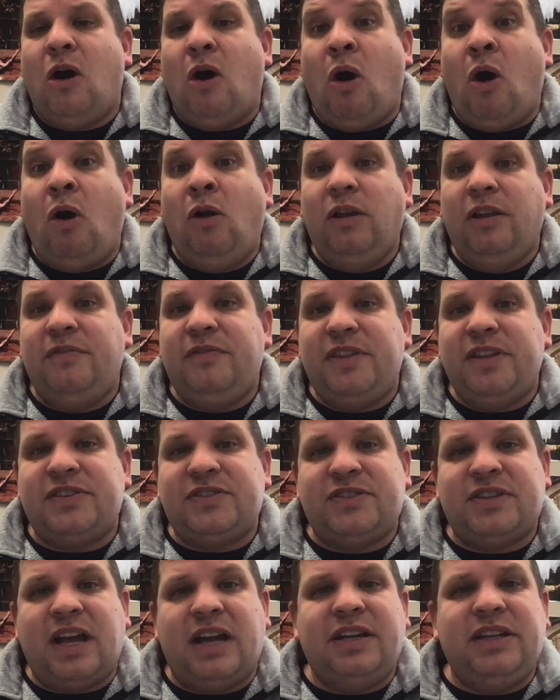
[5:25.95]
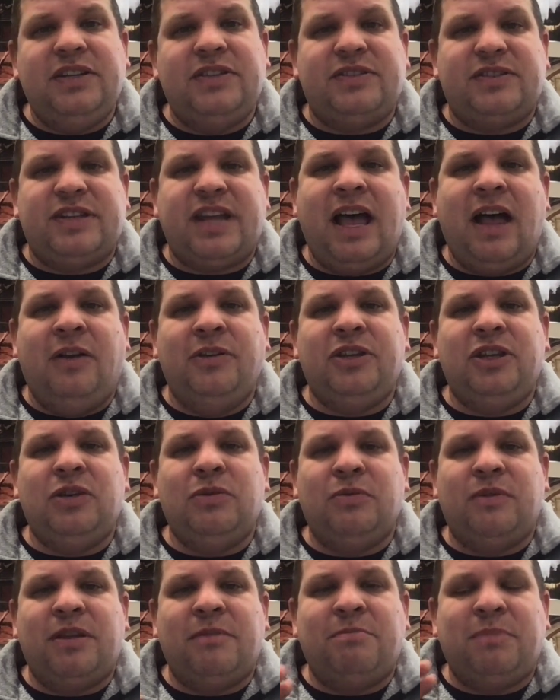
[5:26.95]
All of the studies tell
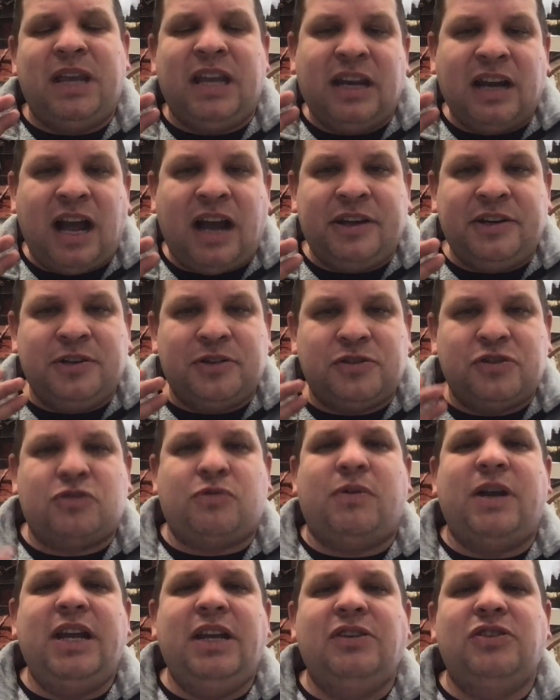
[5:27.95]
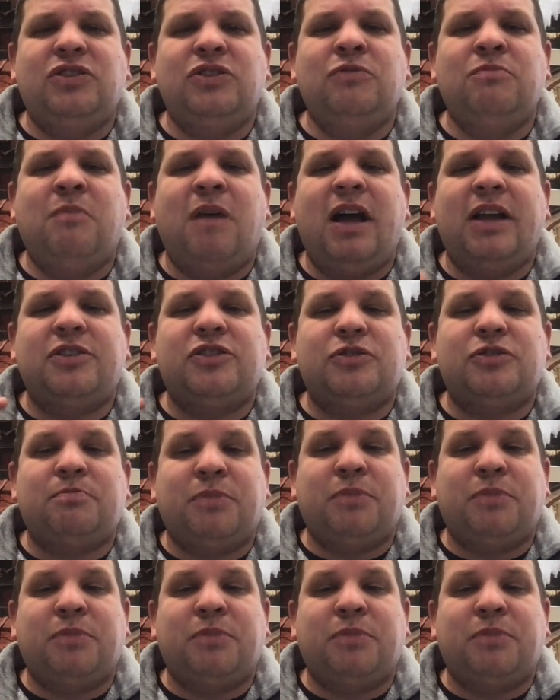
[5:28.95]
you that being on your screen too much,